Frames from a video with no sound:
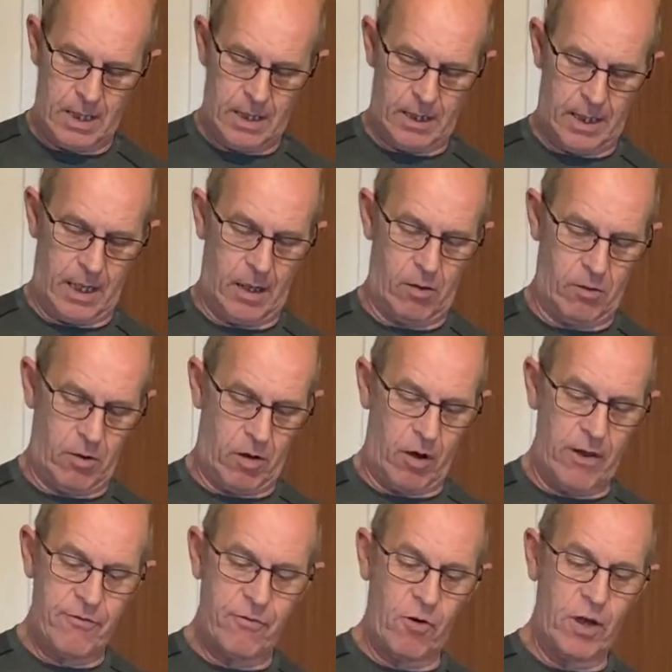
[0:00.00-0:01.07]
Now I
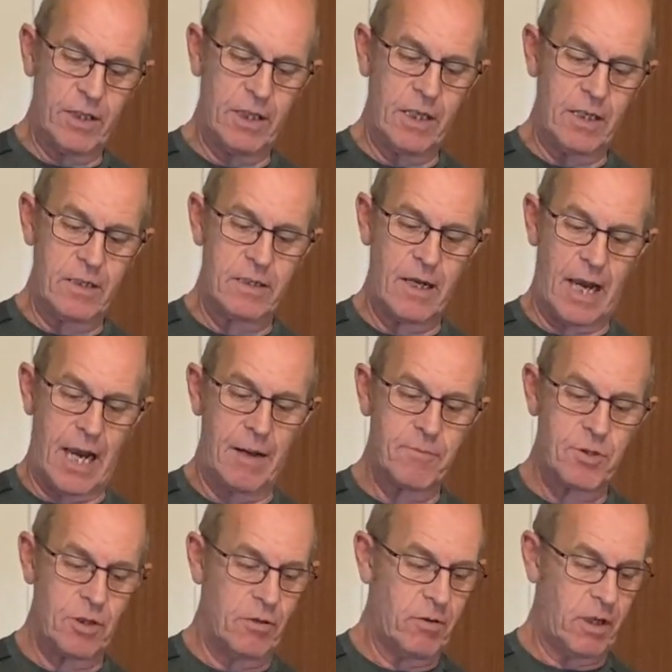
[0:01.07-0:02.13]
find these
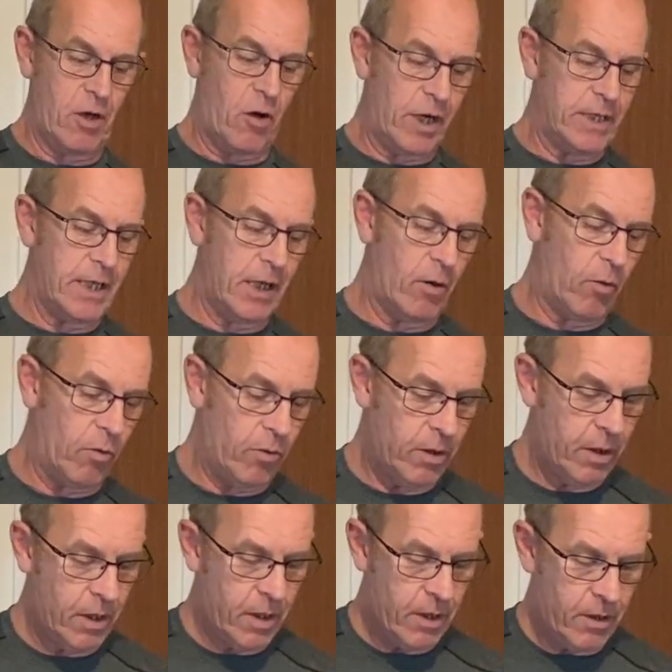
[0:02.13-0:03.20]
absolutely ideal
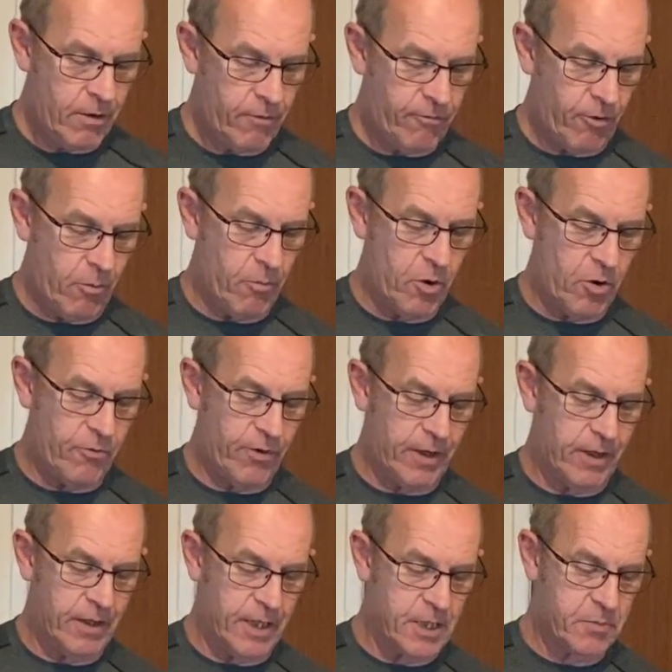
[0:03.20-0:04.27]
for
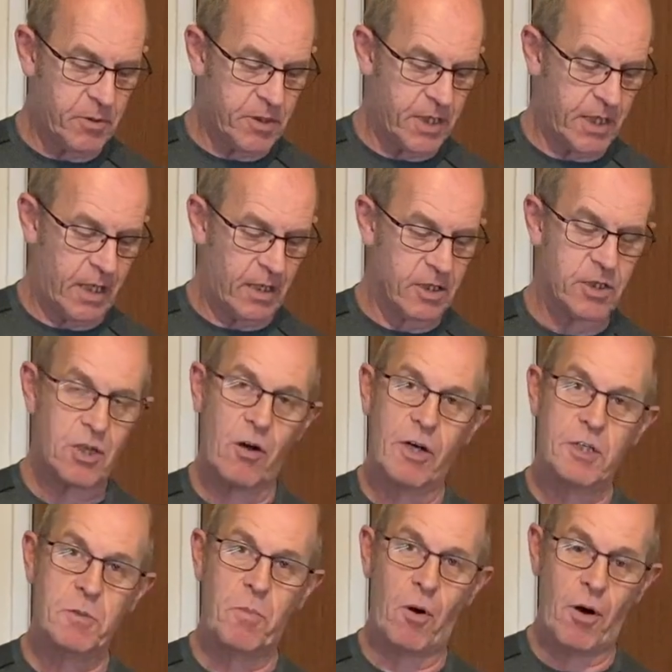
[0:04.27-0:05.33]
moving this particular
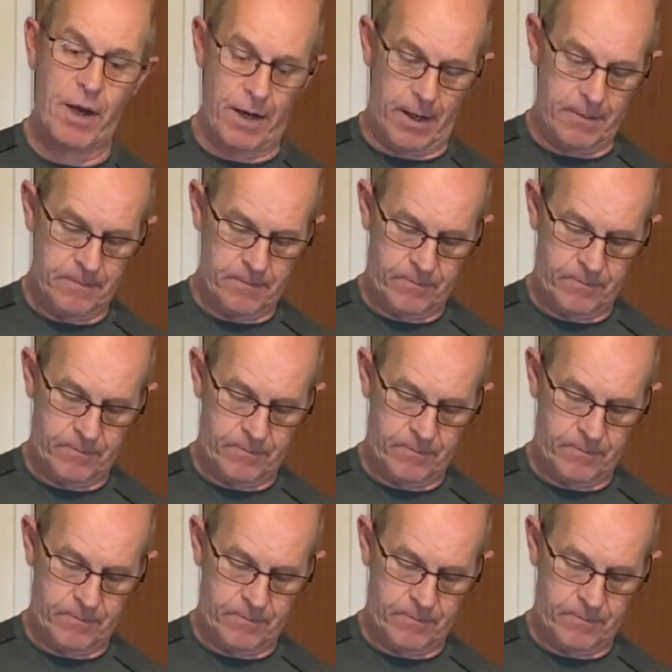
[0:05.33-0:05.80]
size spider.